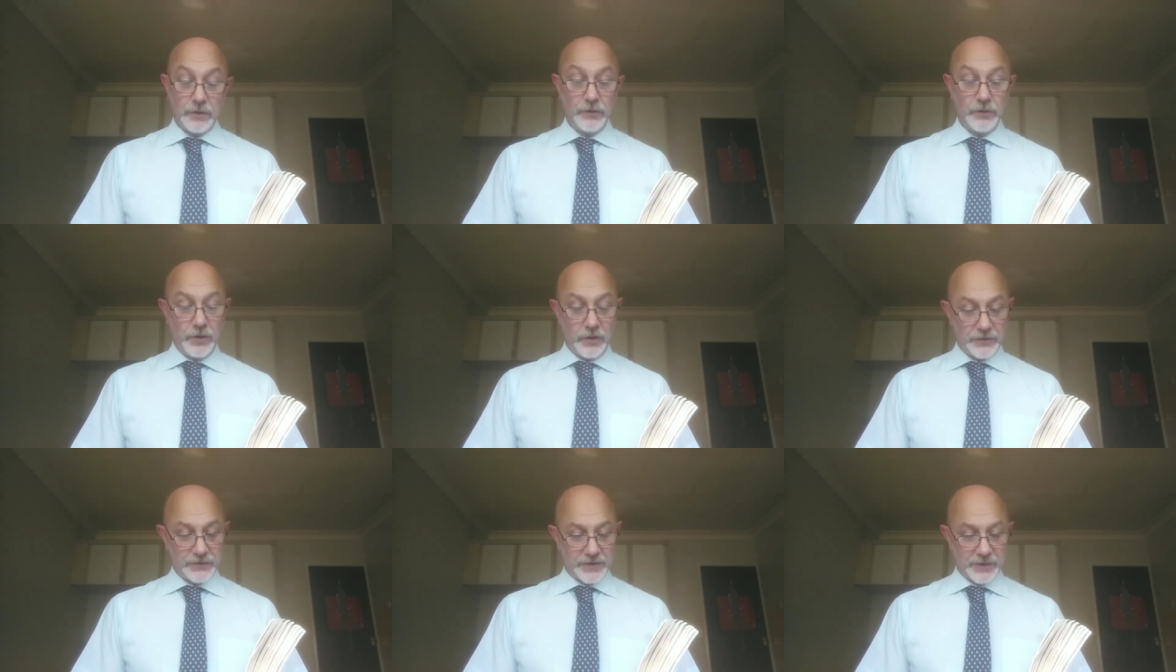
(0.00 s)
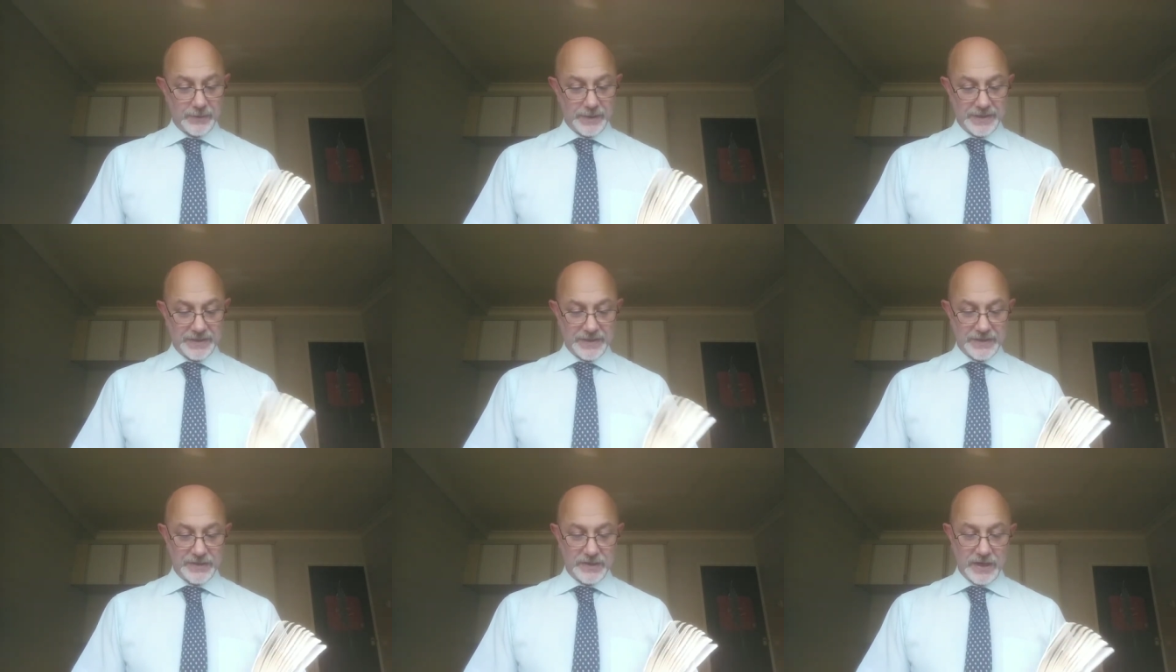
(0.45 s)
Not so
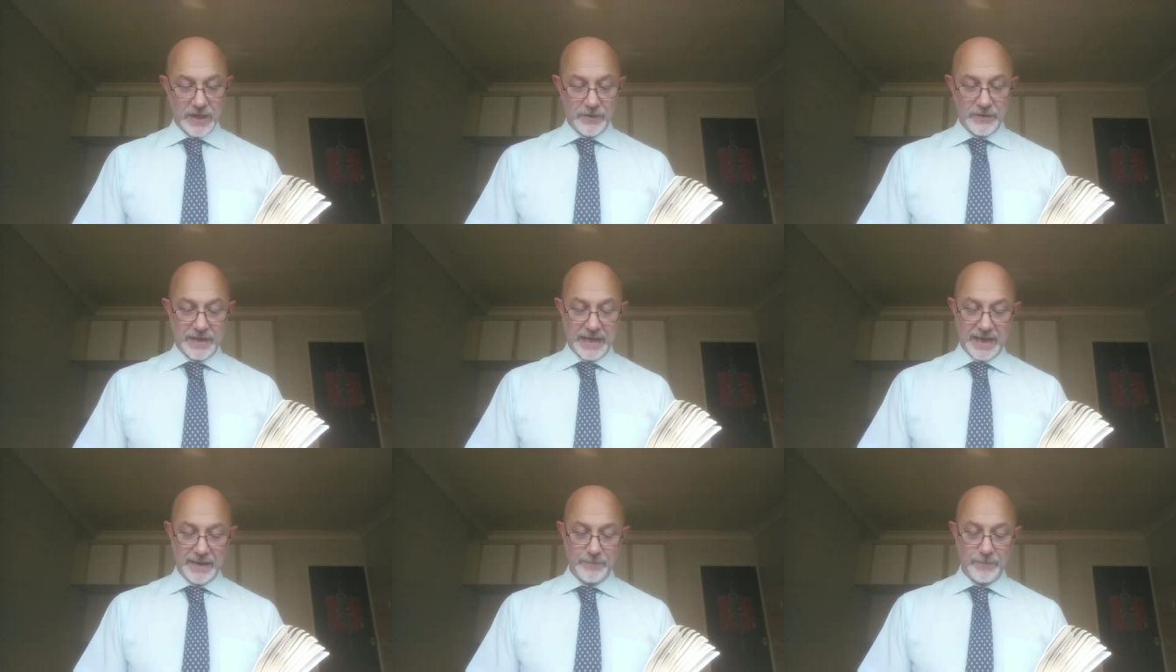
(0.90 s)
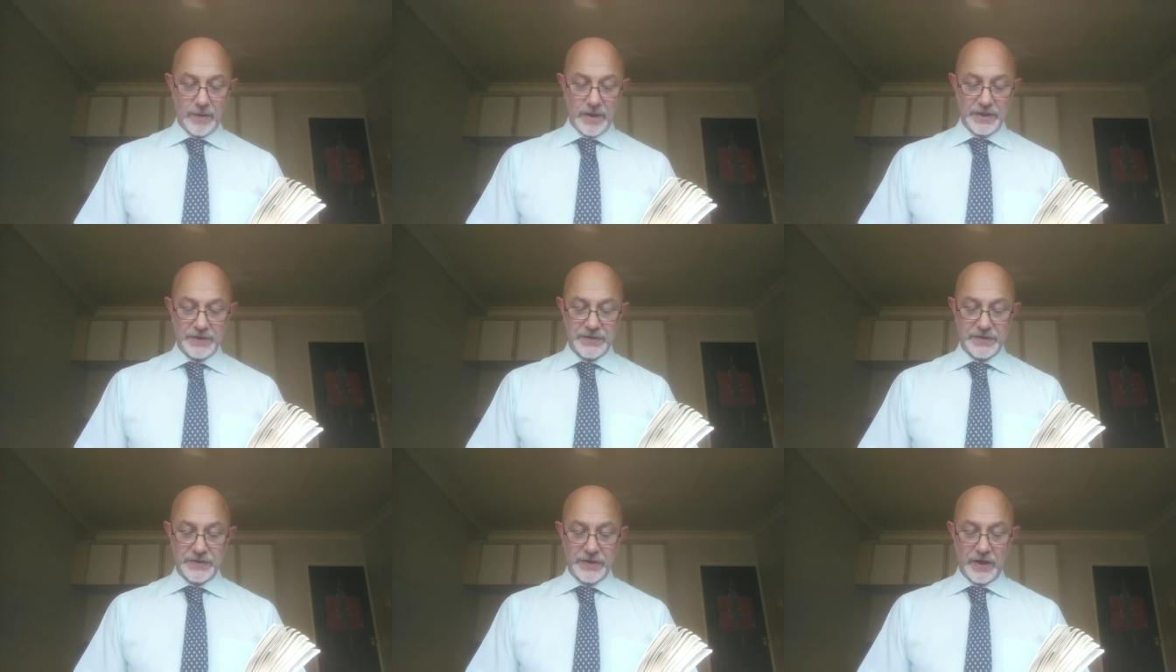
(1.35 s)
easy to locate
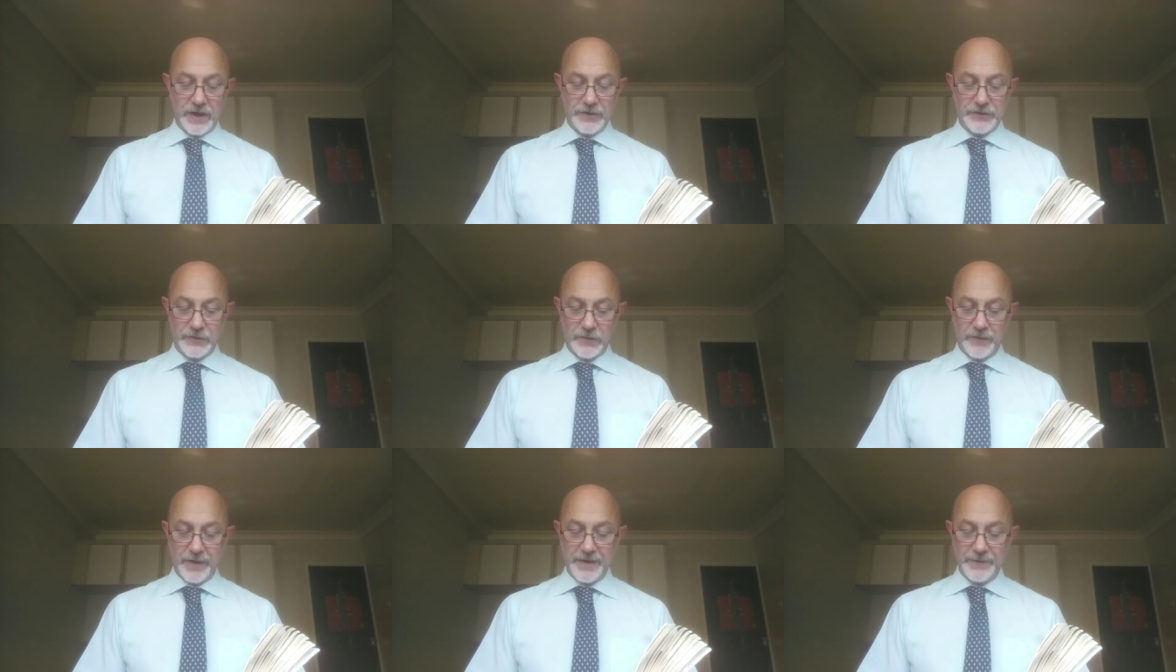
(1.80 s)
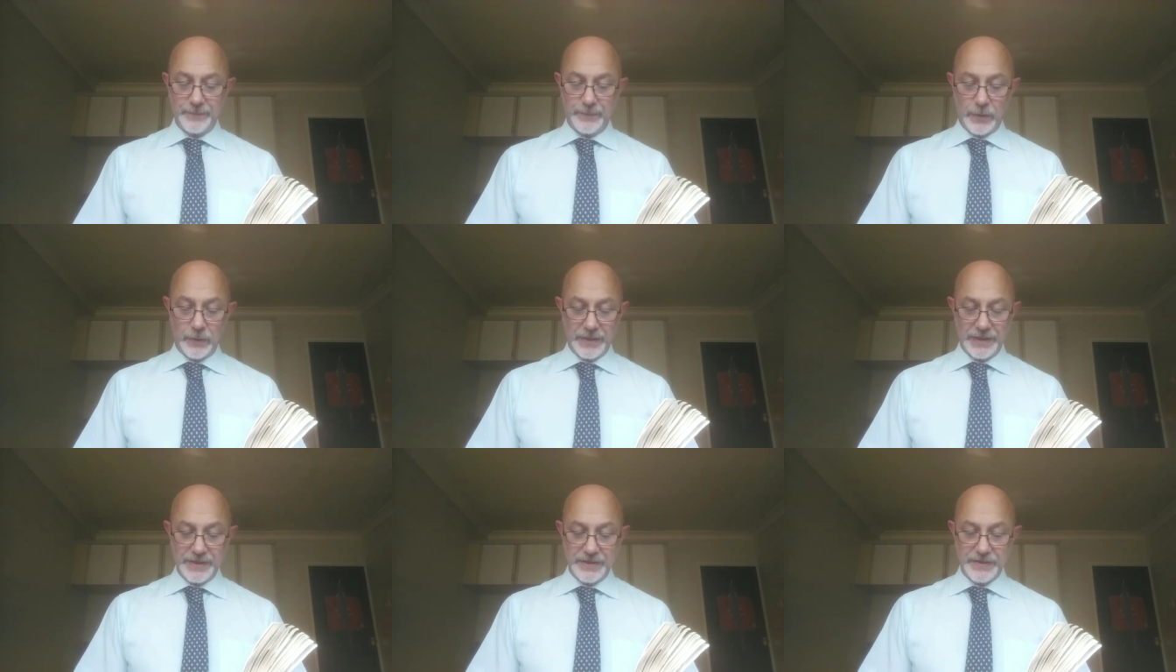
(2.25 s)
my start or end
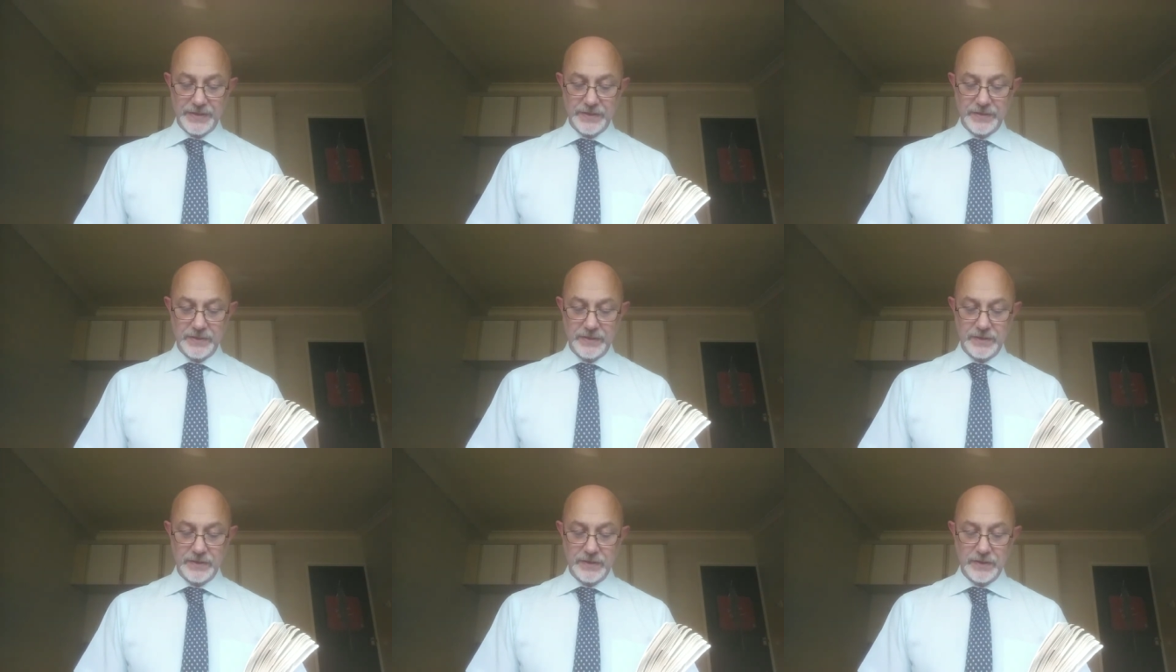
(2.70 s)
point.